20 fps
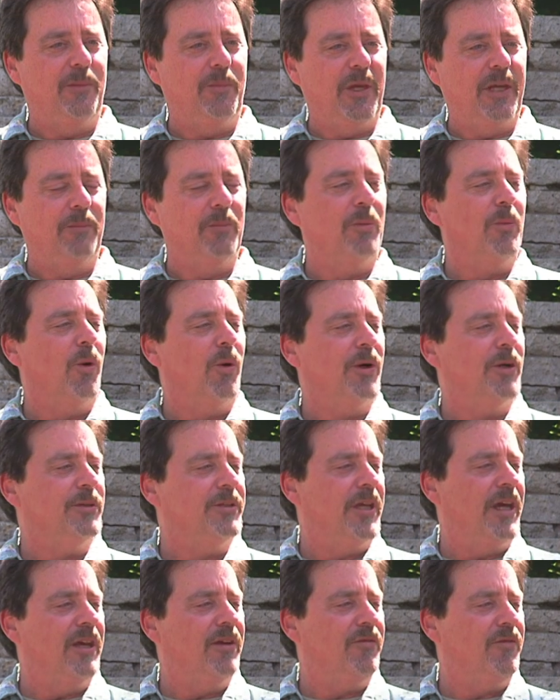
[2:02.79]
the big Memorial
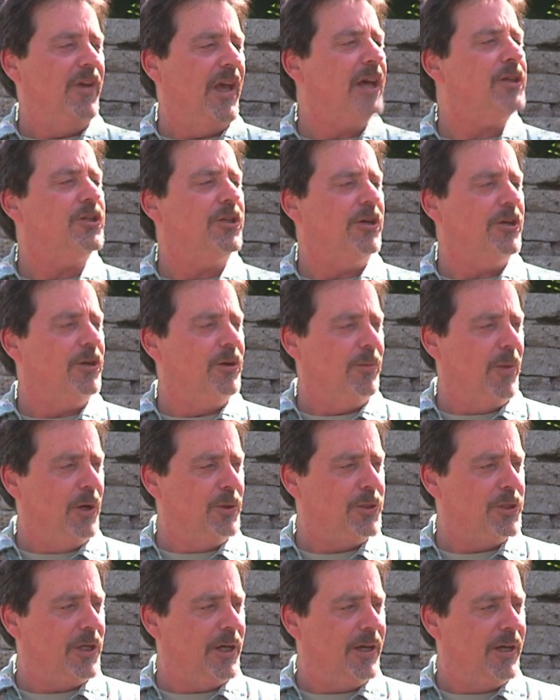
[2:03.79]
Day Fiesta
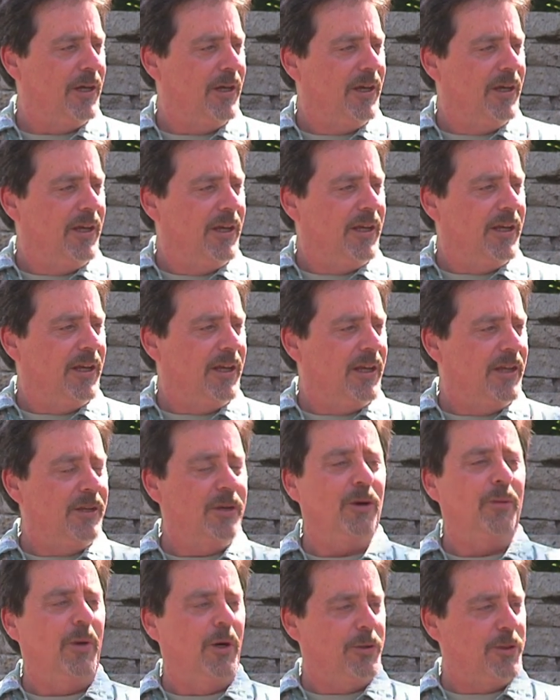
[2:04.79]
Hermosa in
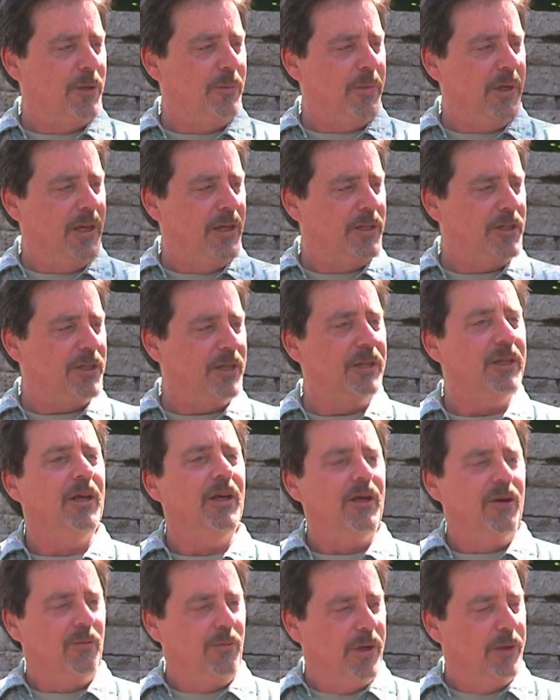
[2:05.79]
Hermosa Beach, and
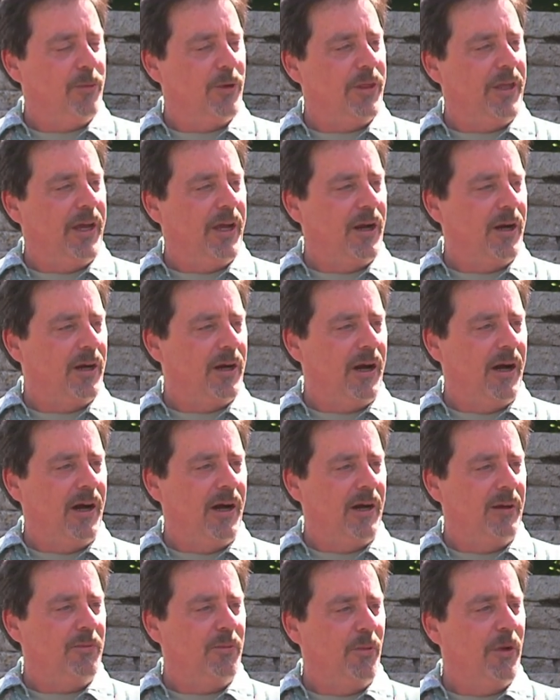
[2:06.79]
we were there
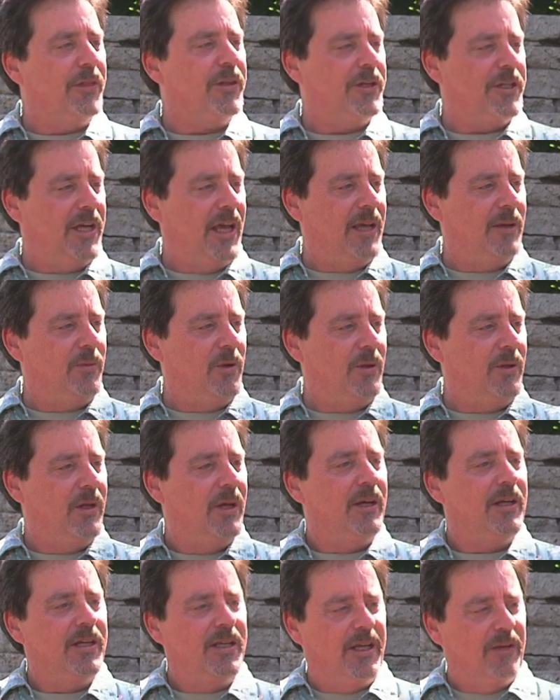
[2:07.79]
with a table,
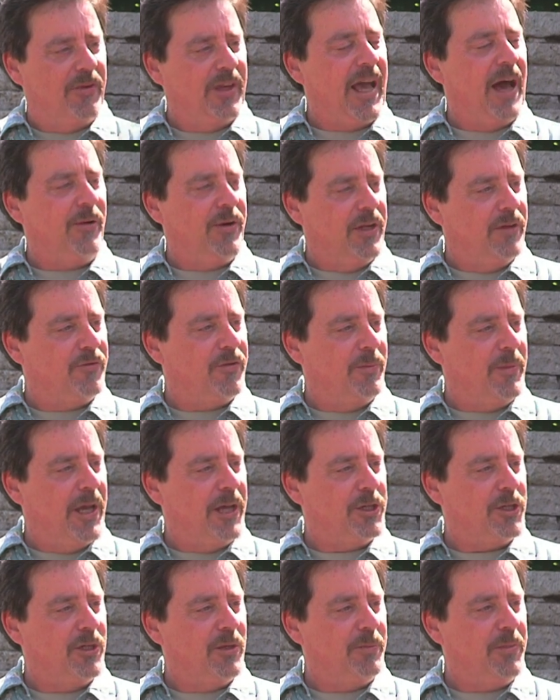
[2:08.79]
giving out
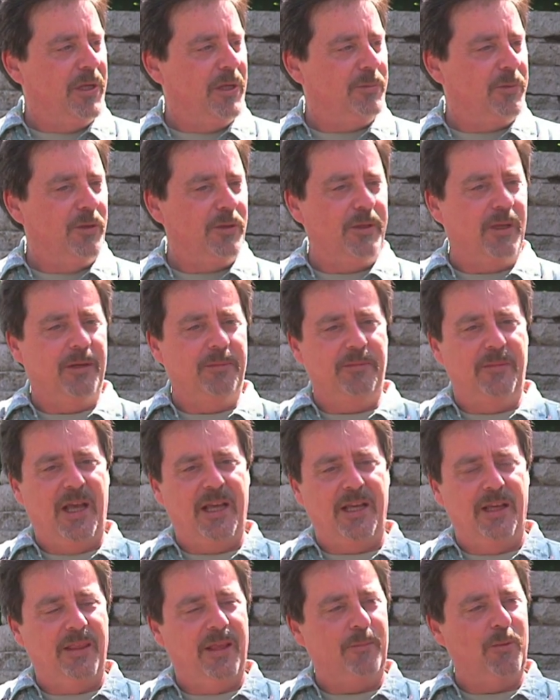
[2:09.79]
information to people,
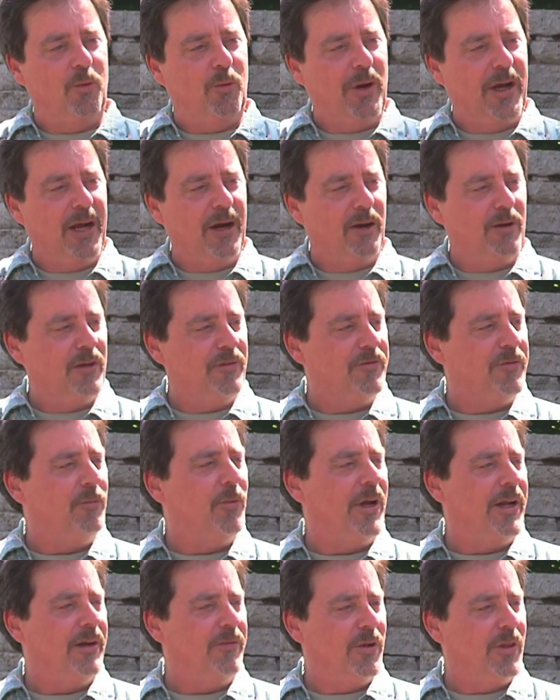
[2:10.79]
making them aware of
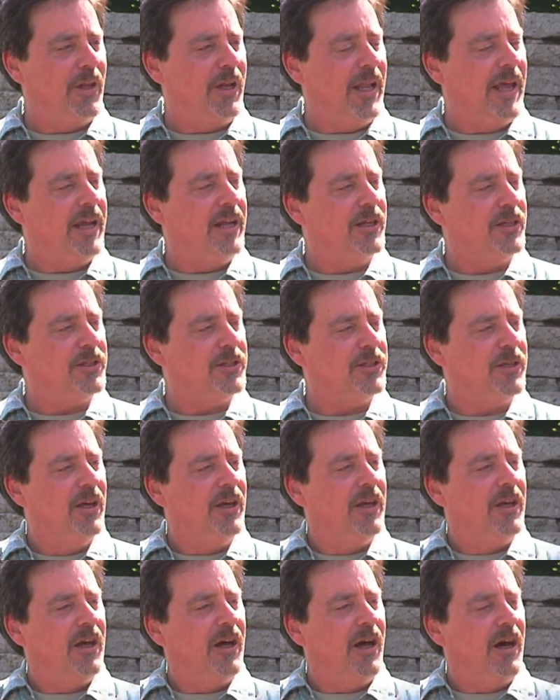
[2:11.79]
whatever the latest
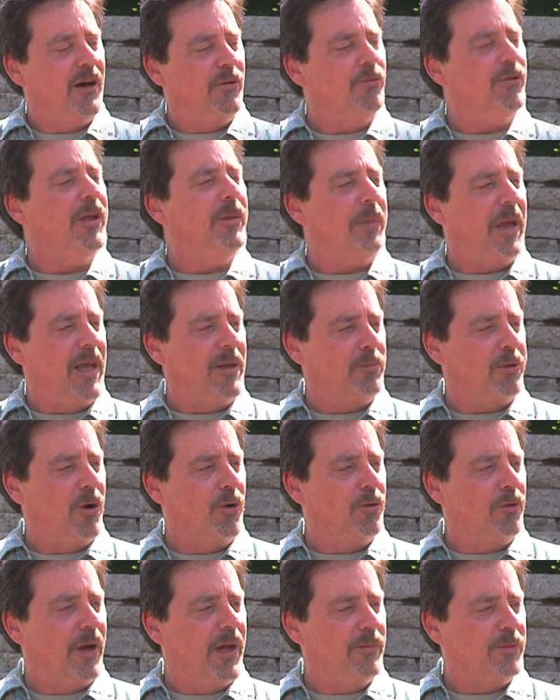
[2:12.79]
rebate
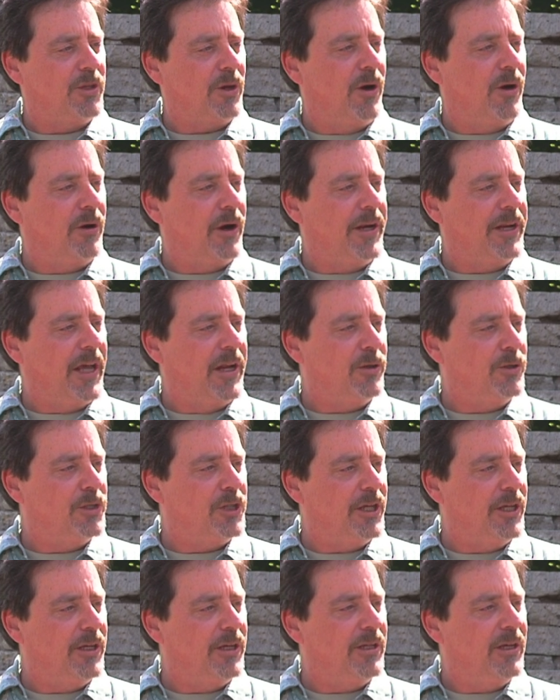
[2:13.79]
programs are on
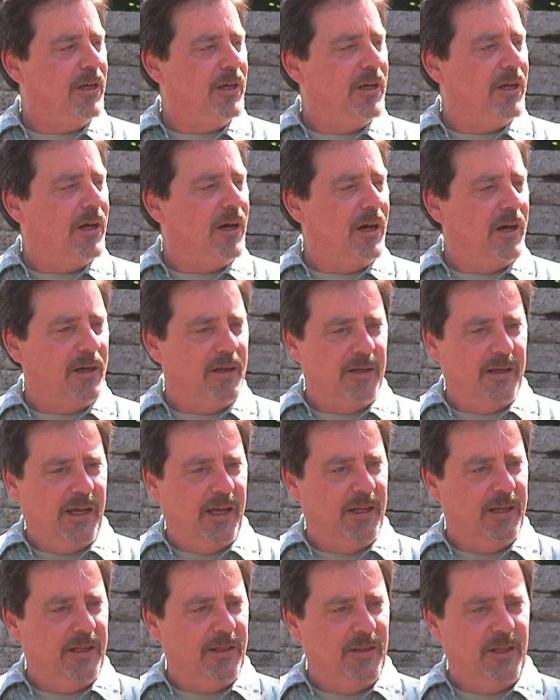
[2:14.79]
energy.
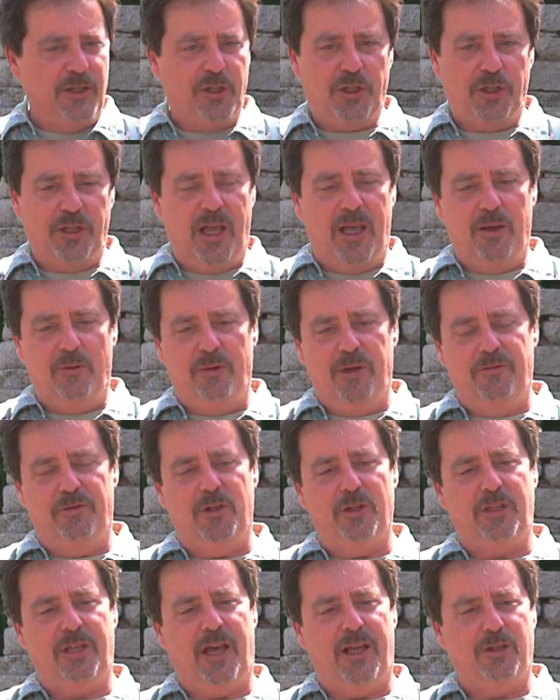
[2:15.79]
And in this state, we've
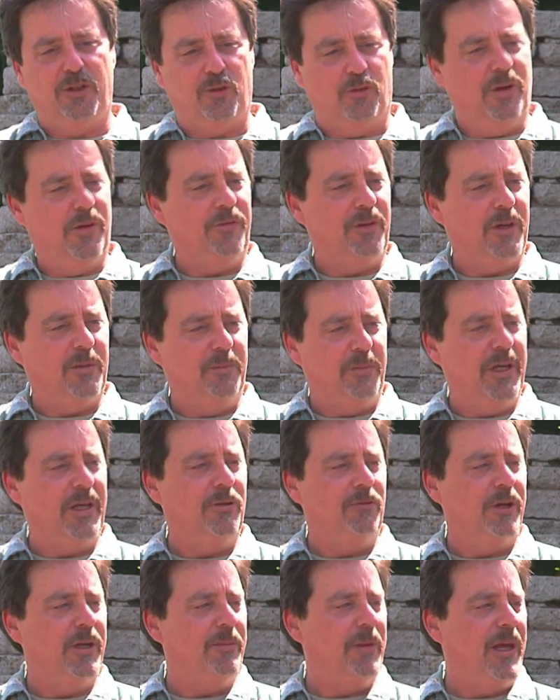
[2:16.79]
just had a terrific
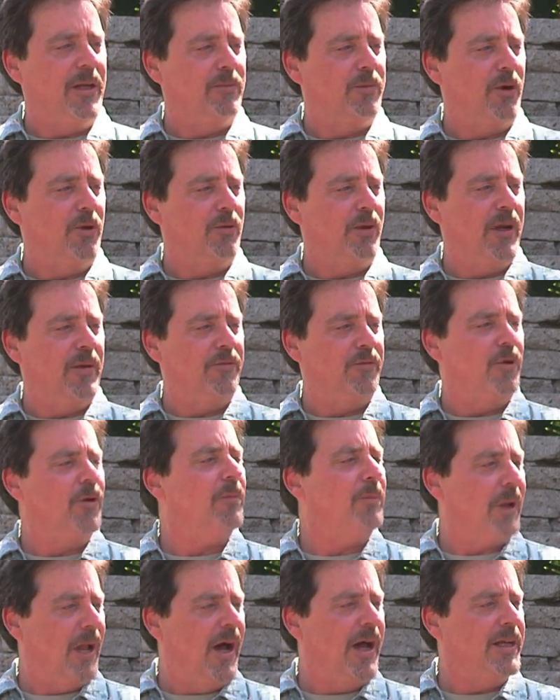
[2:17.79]
big rebate program for
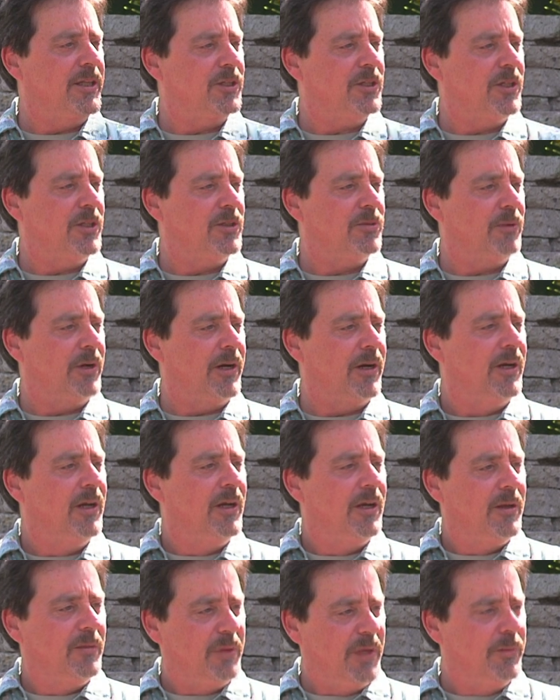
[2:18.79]
appliances where
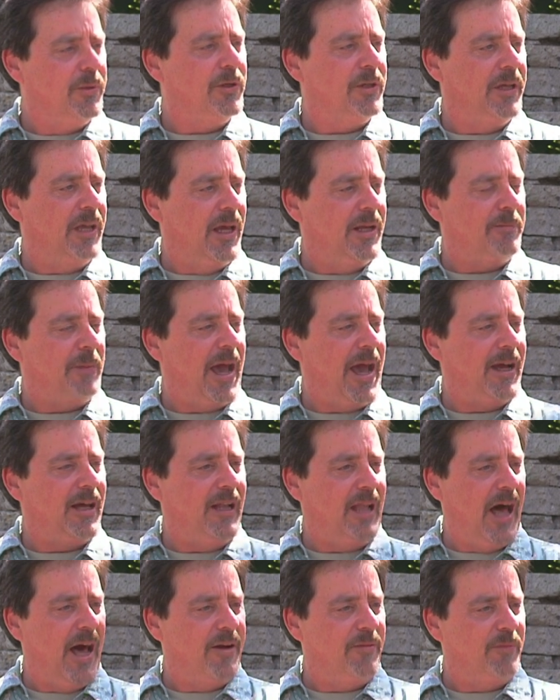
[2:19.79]
people can get back a
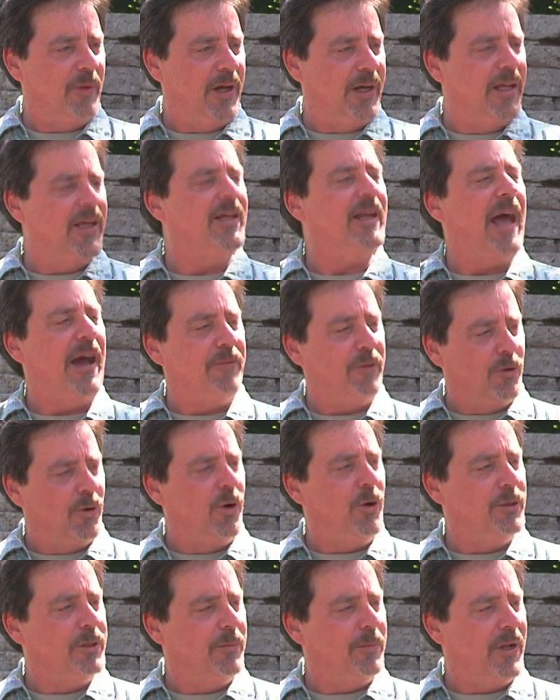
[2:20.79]
lot of money and have their
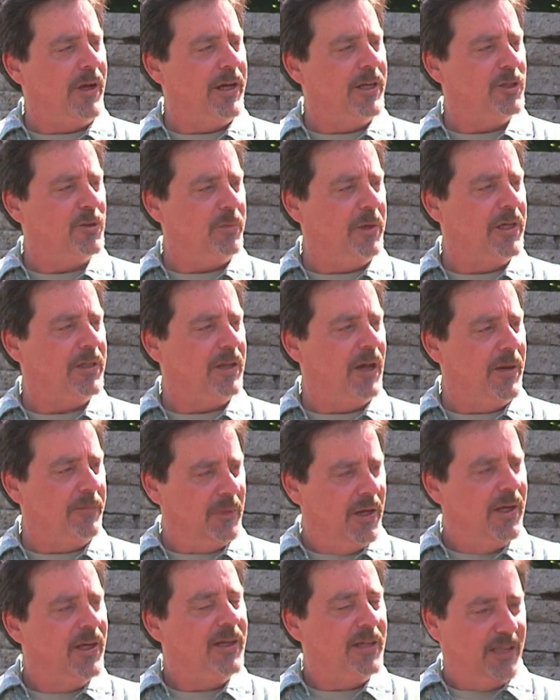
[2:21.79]
old appliance picked up,
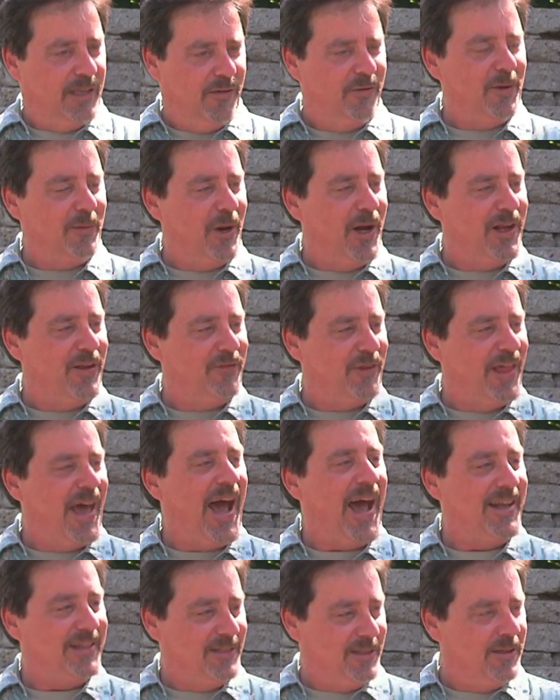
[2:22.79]
given money for
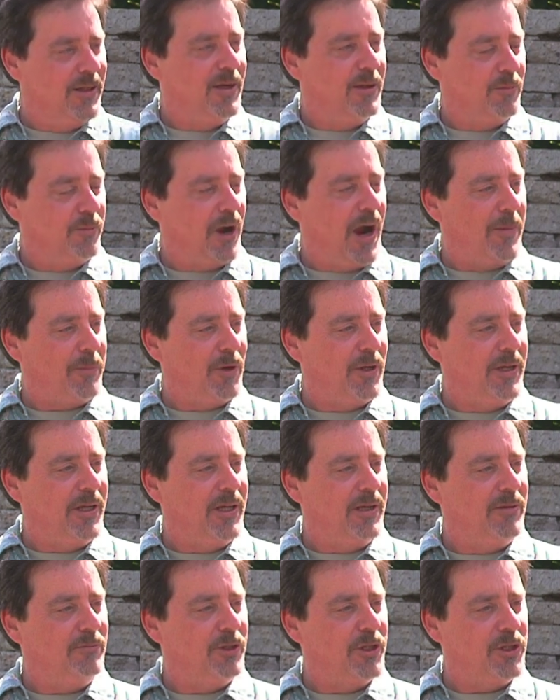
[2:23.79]
that and
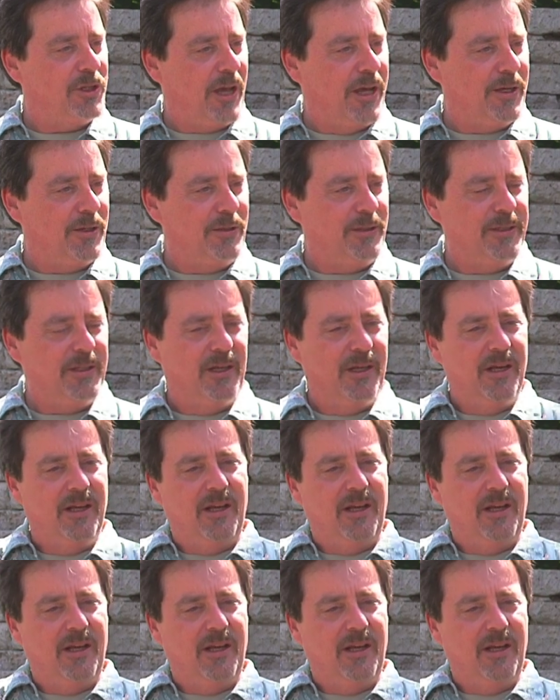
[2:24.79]
properly recycled.